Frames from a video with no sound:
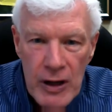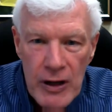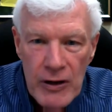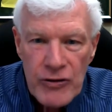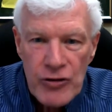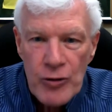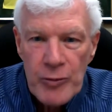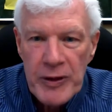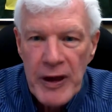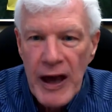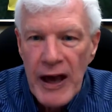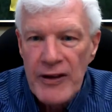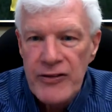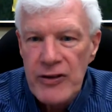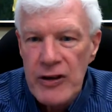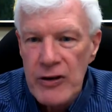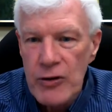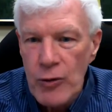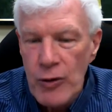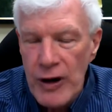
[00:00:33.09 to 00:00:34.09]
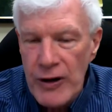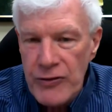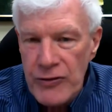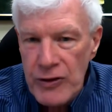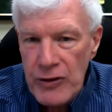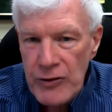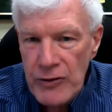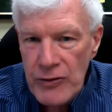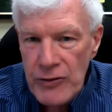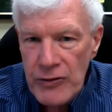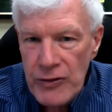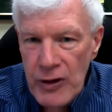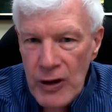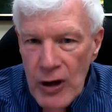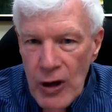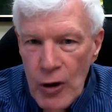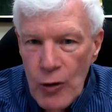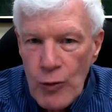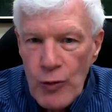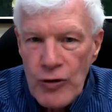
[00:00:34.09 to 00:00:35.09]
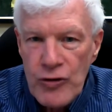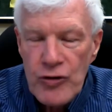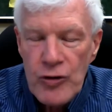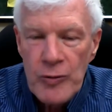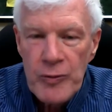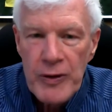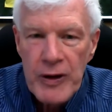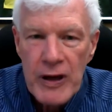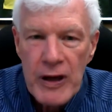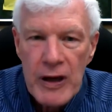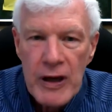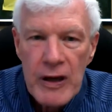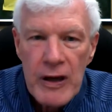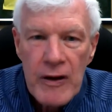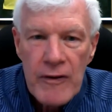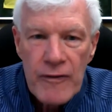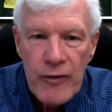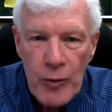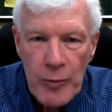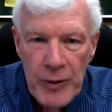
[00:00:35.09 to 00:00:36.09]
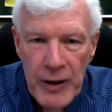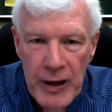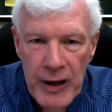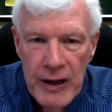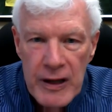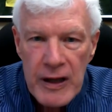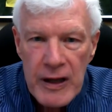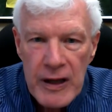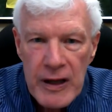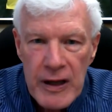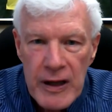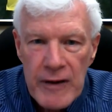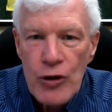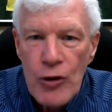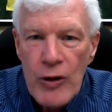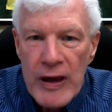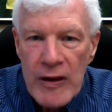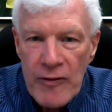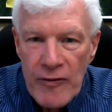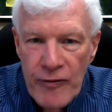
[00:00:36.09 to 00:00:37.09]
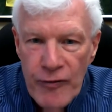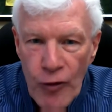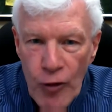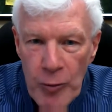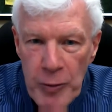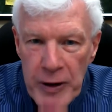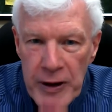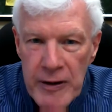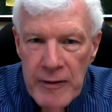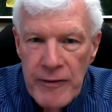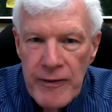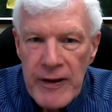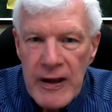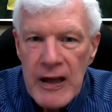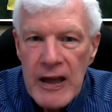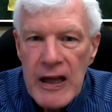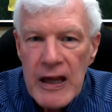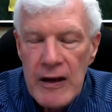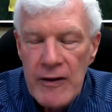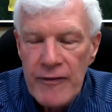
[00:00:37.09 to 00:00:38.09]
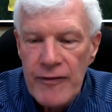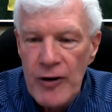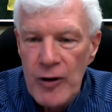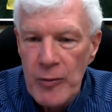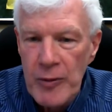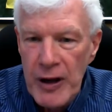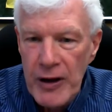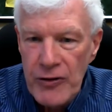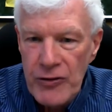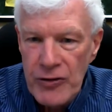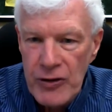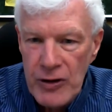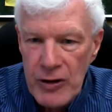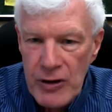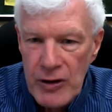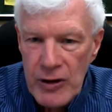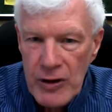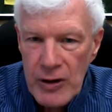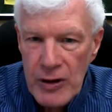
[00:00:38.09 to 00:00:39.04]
She'll be asking questions, which will be, for me, giving you informative information.